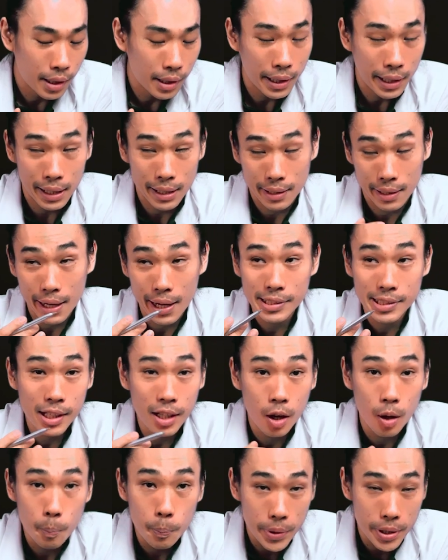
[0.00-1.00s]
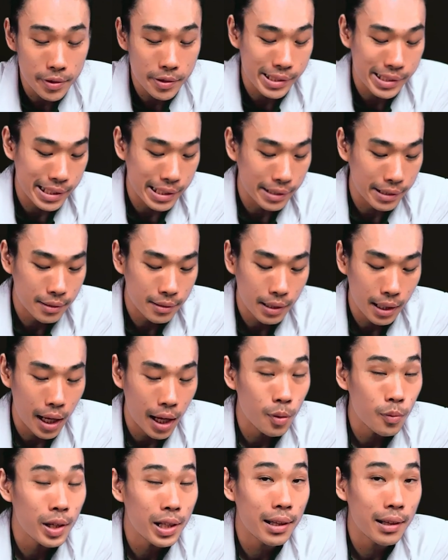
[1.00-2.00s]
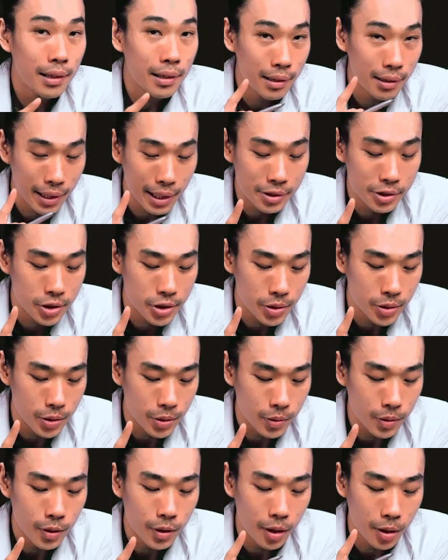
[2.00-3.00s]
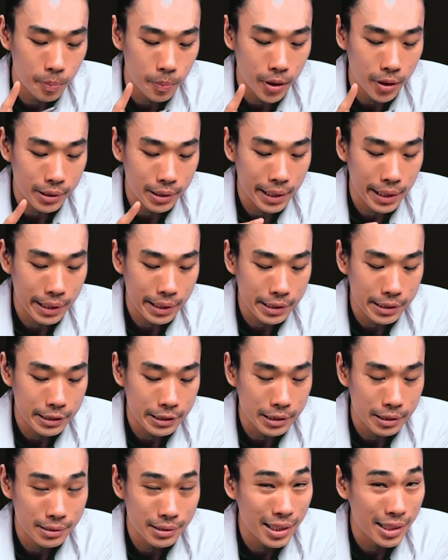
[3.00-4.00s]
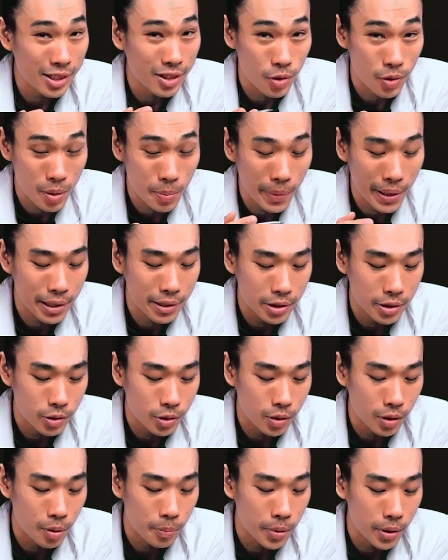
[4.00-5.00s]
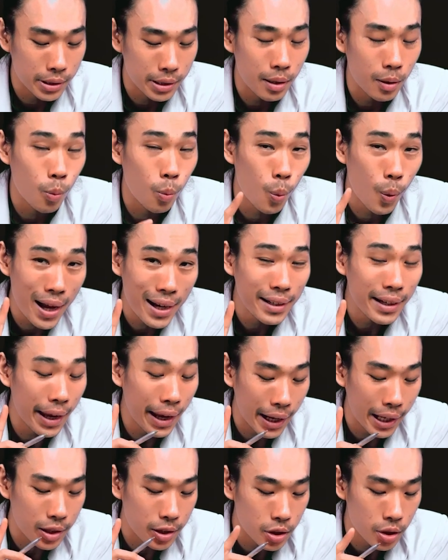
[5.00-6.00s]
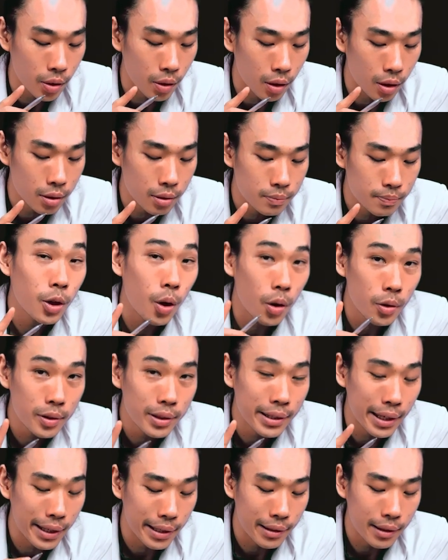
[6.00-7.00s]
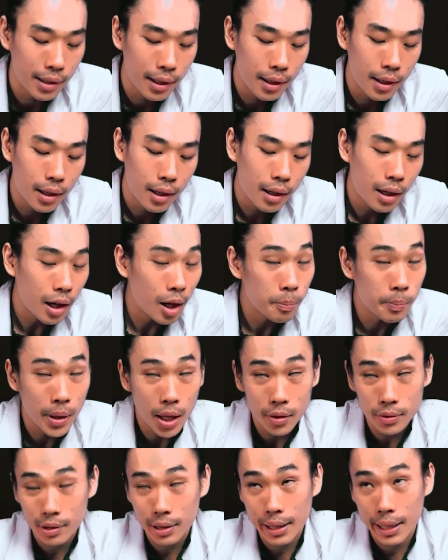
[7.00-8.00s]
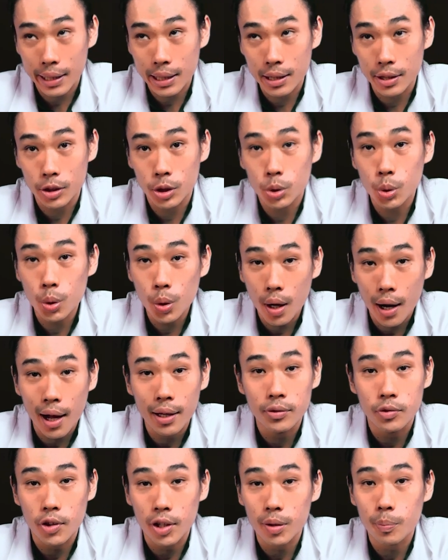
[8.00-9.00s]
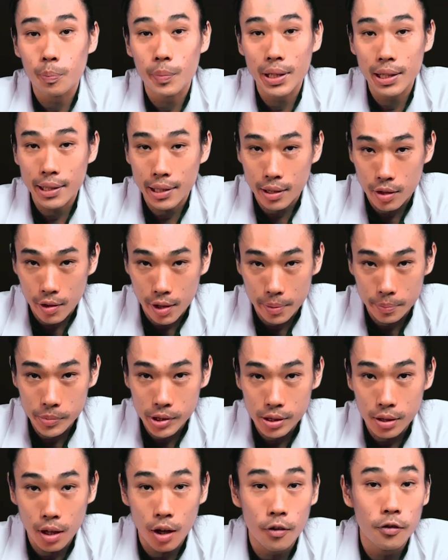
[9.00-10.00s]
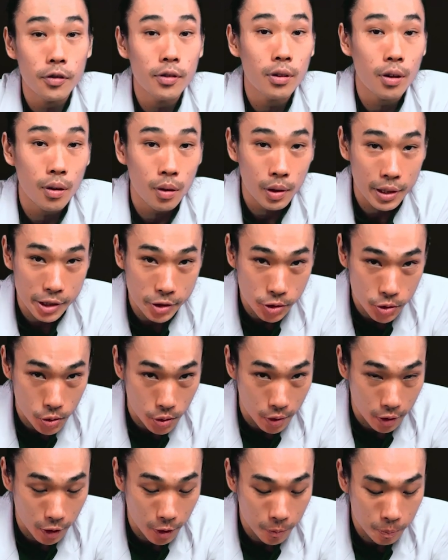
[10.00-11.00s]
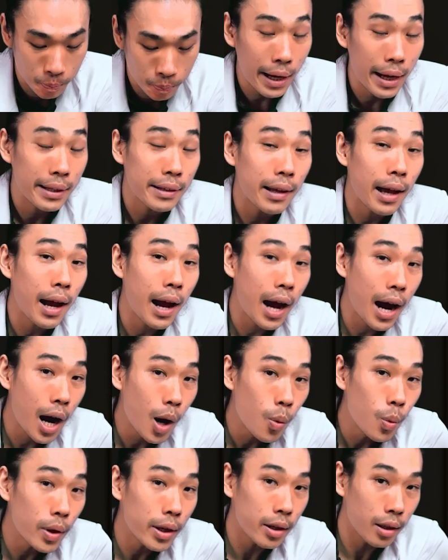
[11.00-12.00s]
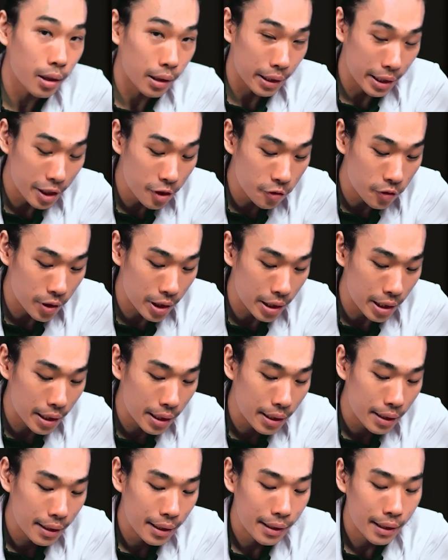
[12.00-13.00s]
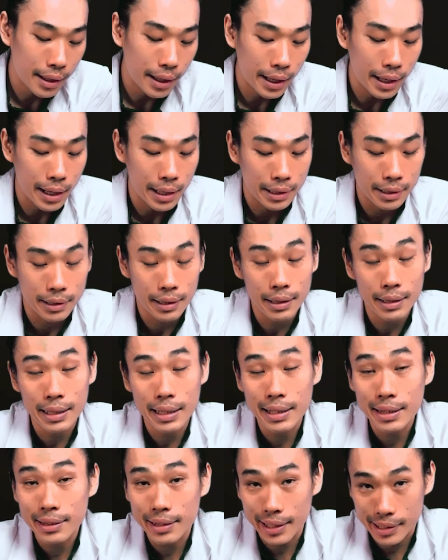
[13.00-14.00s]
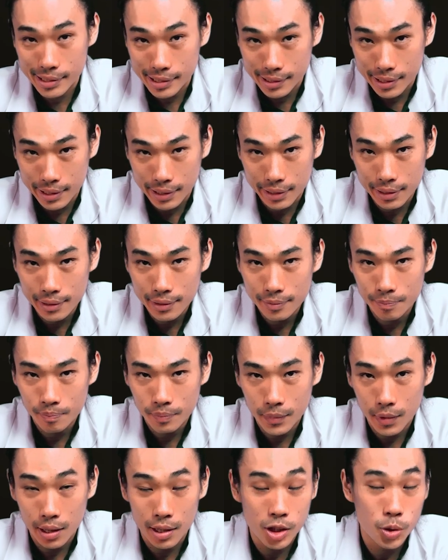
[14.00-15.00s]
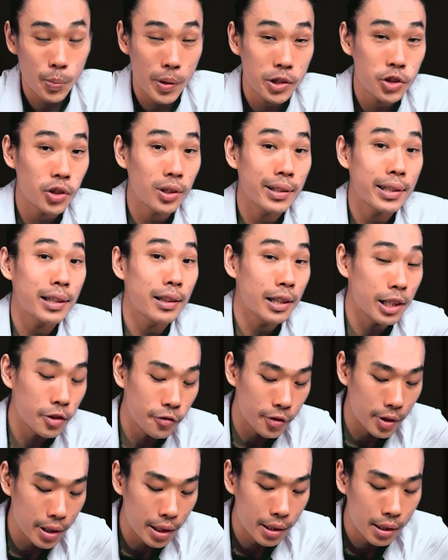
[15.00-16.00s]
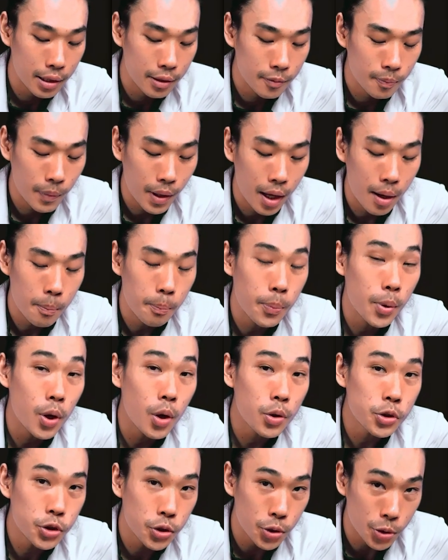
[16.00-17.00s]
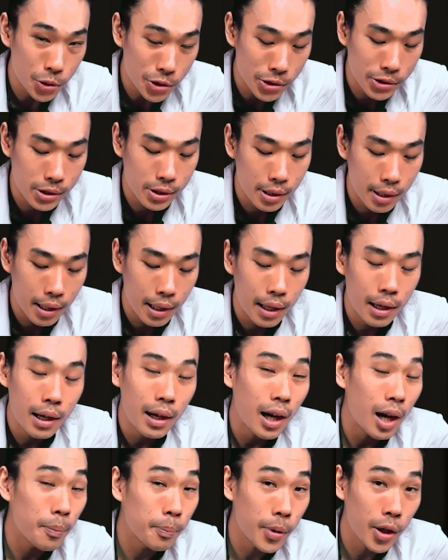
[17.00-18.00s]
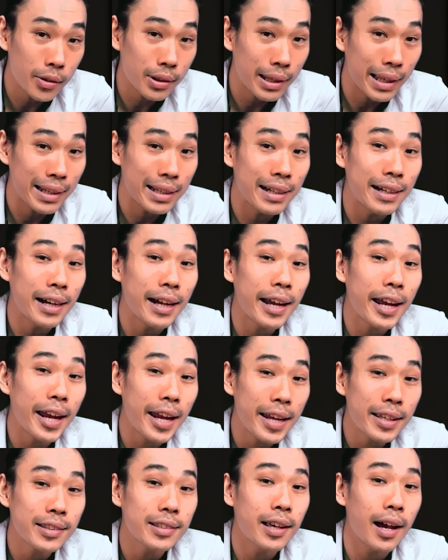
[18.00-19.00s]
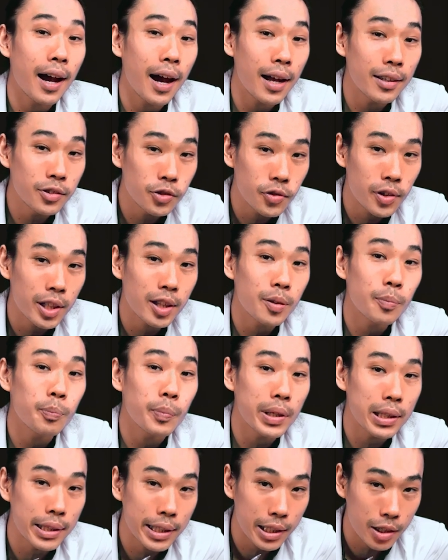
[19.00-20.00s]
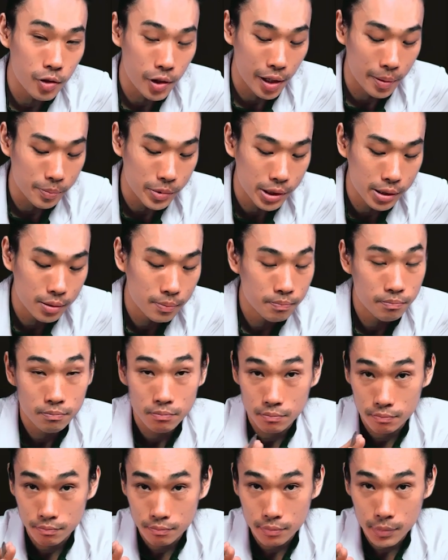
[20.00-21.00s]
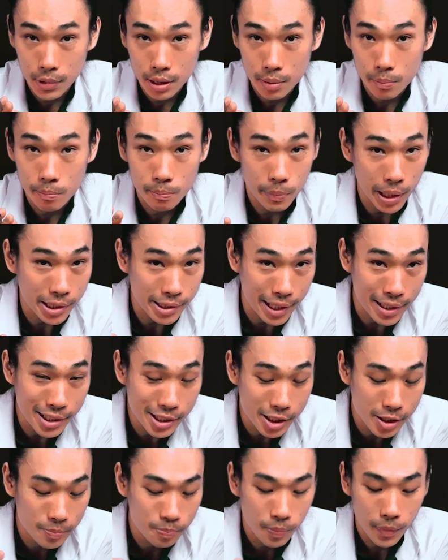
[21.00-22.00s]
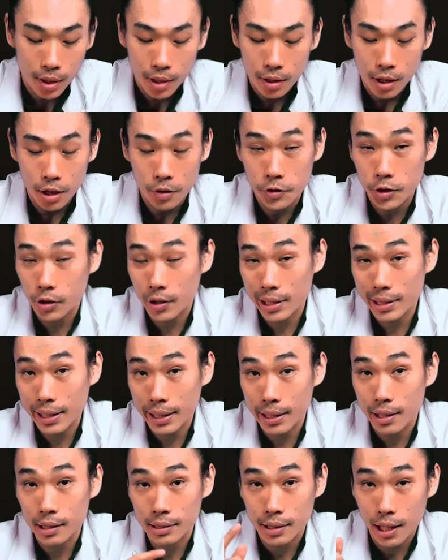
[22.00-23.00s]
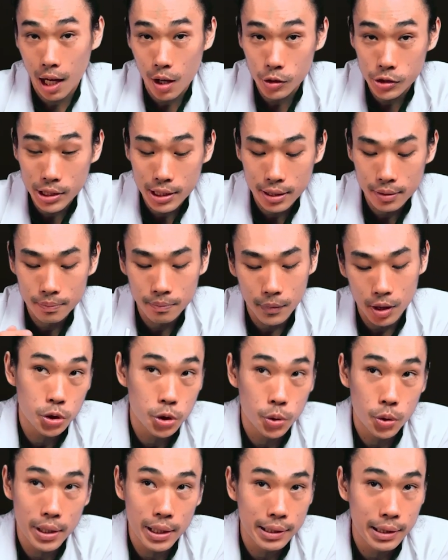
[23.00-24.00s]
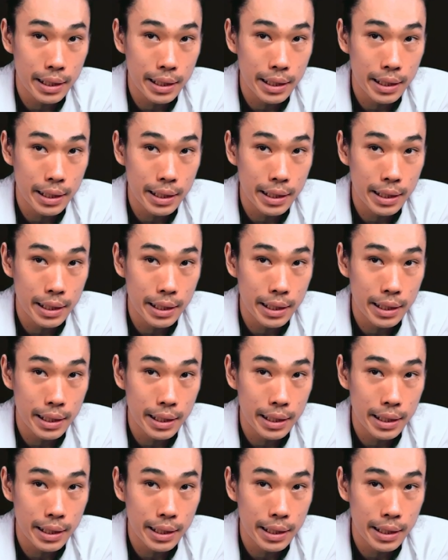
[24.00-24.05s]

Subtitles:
And as a comparison, I will let you know about just remind you about one egg yolk contain about 200 milligrams of cholesterol. And our liver and intestine, especially liver, produce about 800 milligrams. Make sense? If you get 1,000, you eat